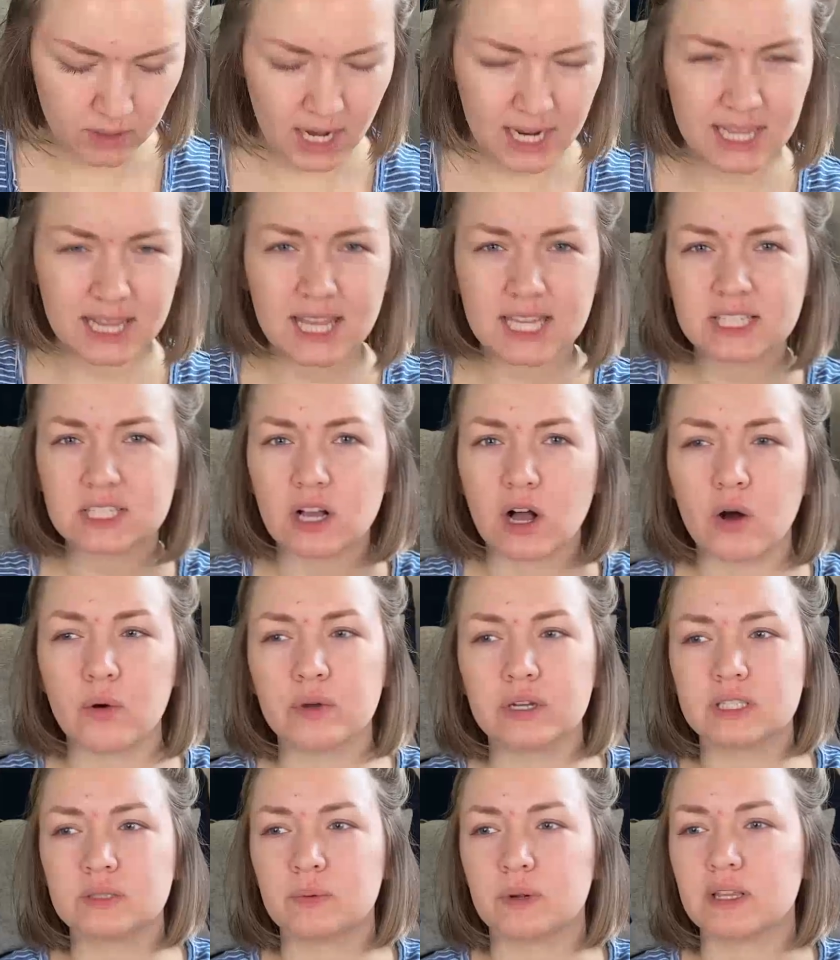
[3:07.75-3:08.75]
I like to
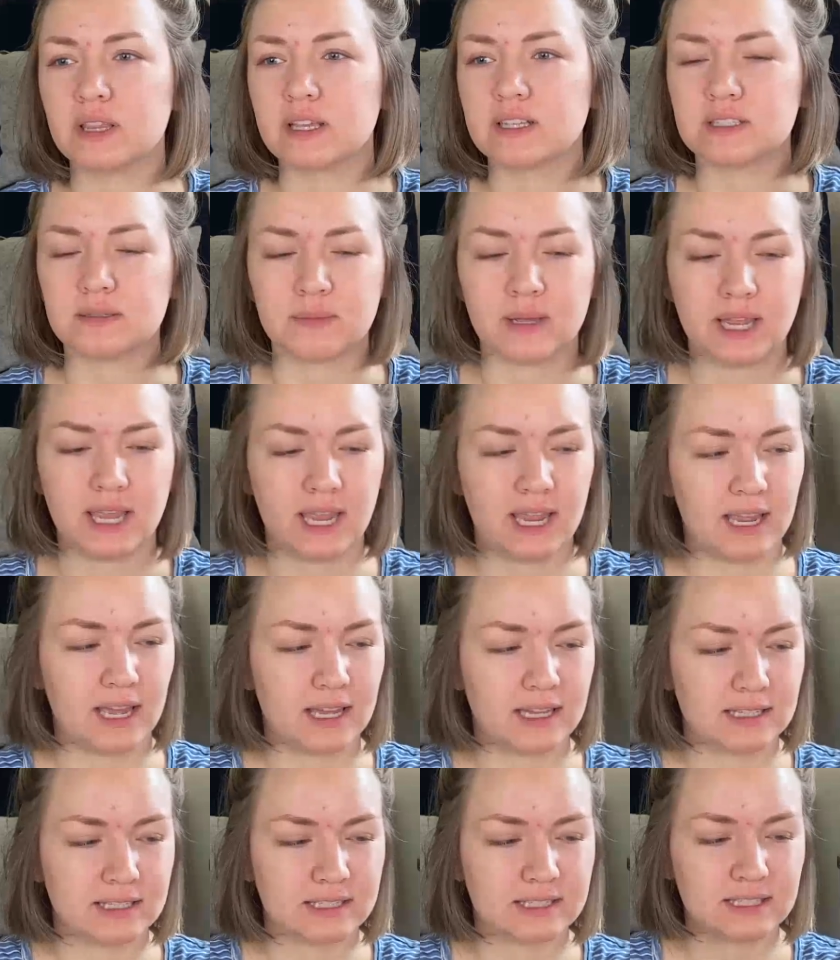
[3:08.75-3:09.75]
always spray things in my
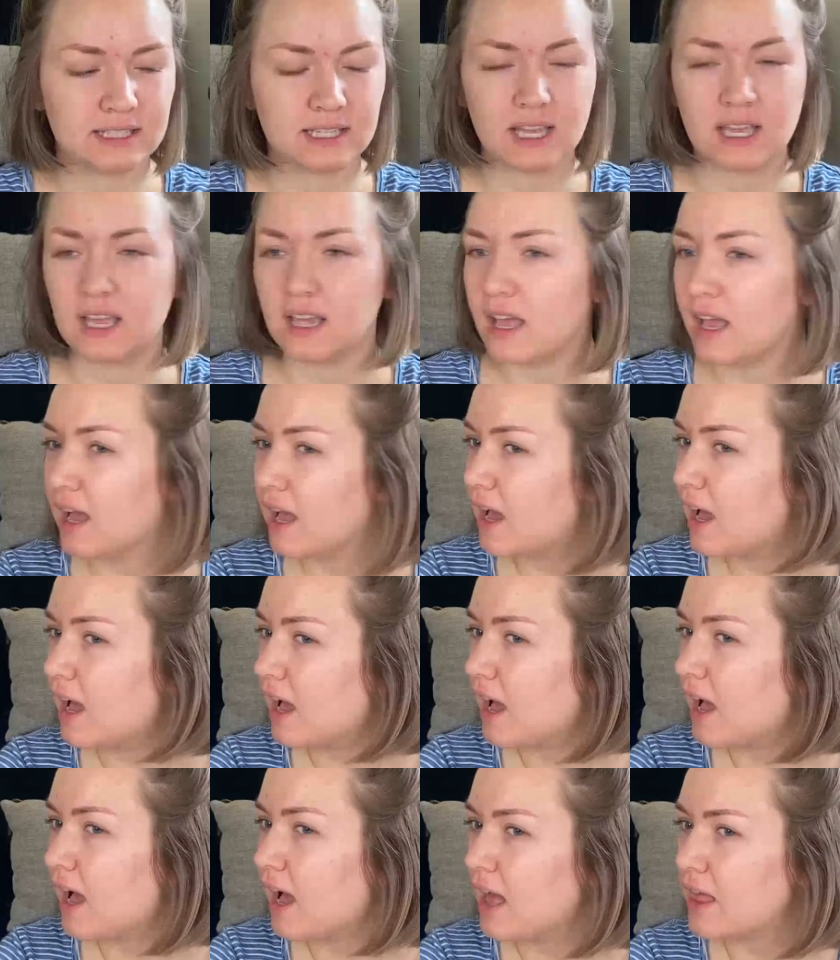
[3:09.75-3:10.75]
hands.
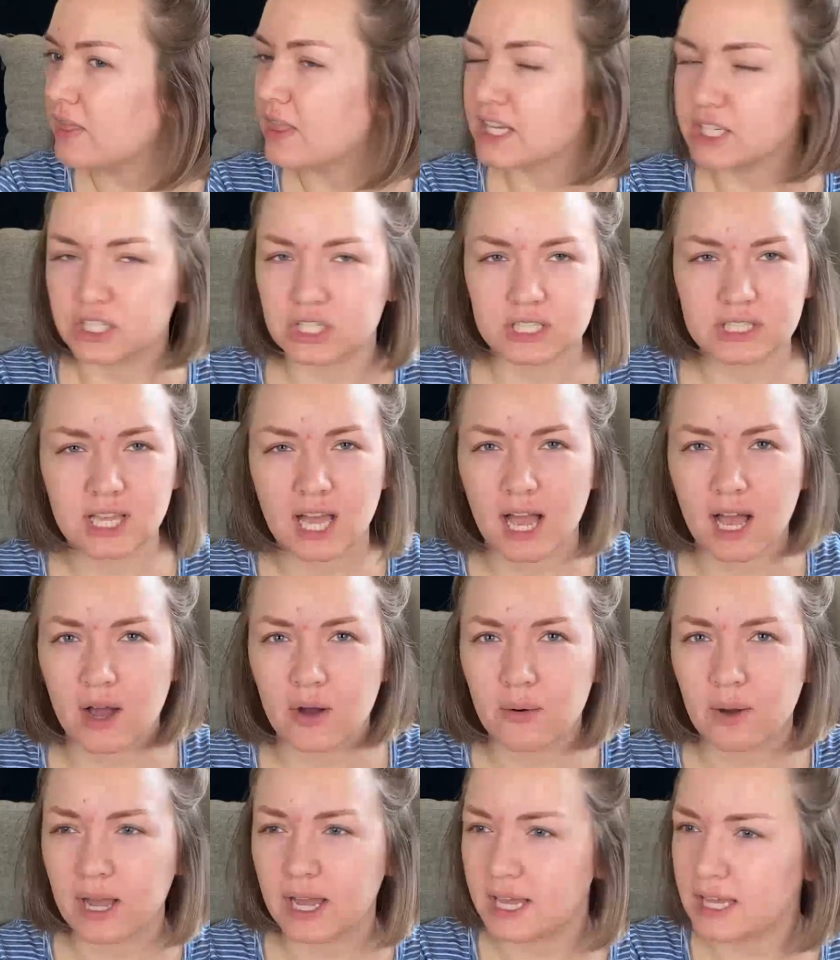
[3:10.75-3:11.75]
That's just
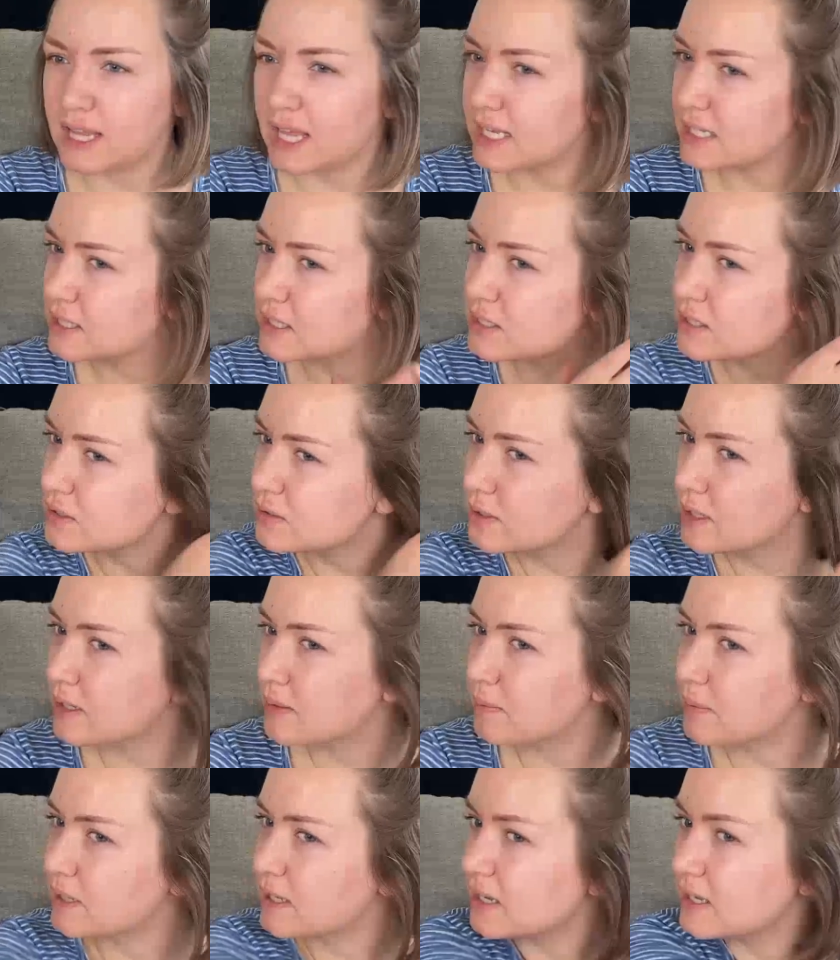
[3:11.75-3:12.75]
how I like to do
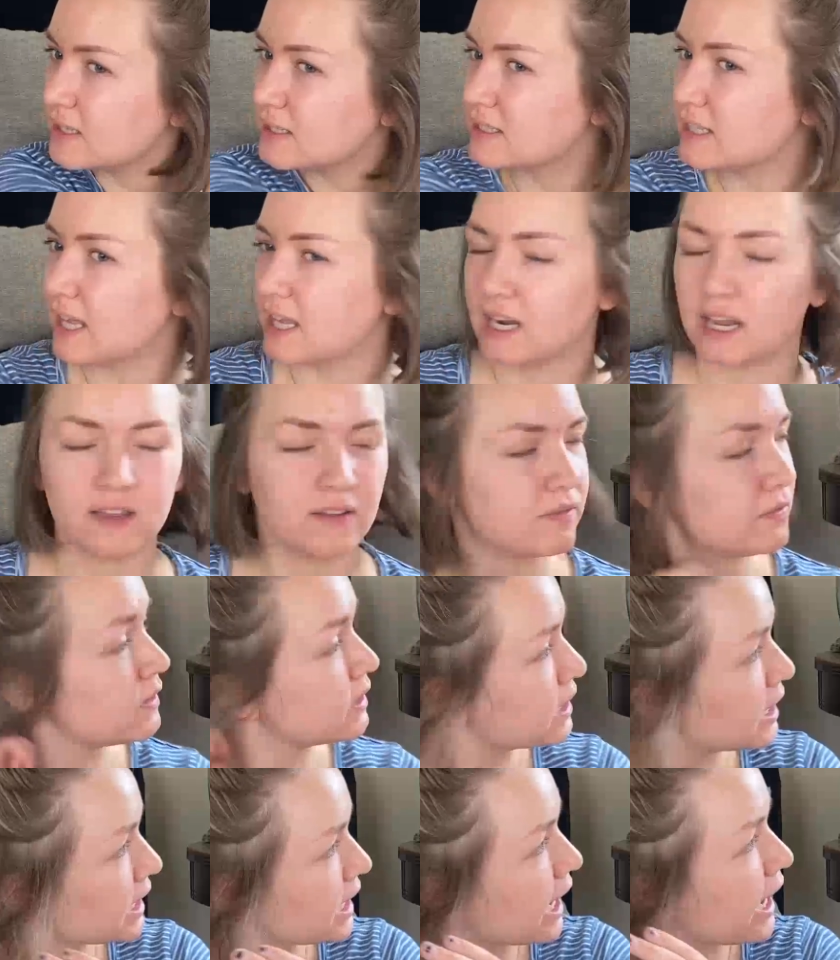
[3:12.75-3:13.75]
it, because then I
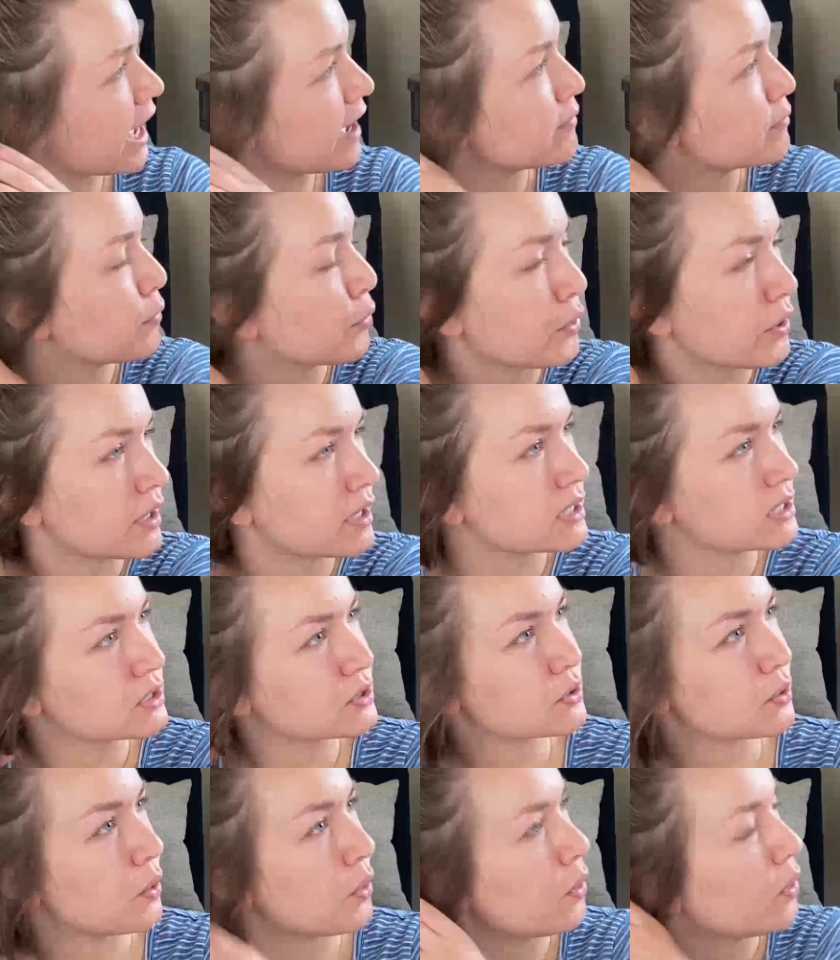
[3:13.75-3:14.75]
feel like I have more
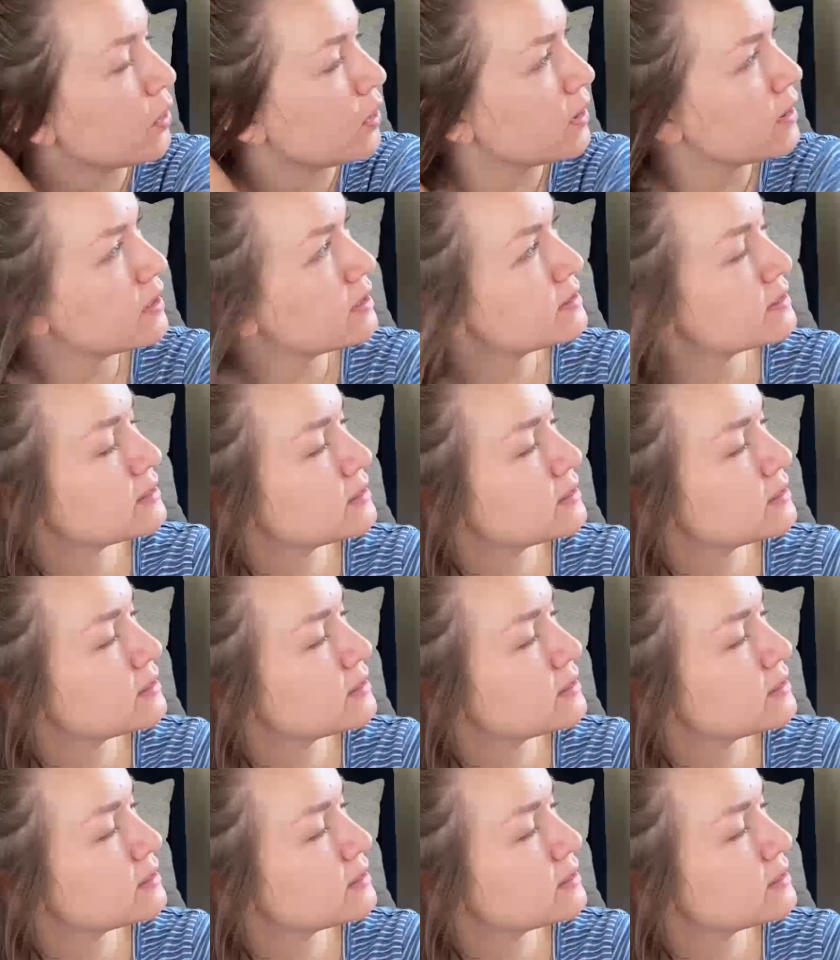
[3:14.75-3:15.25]
control.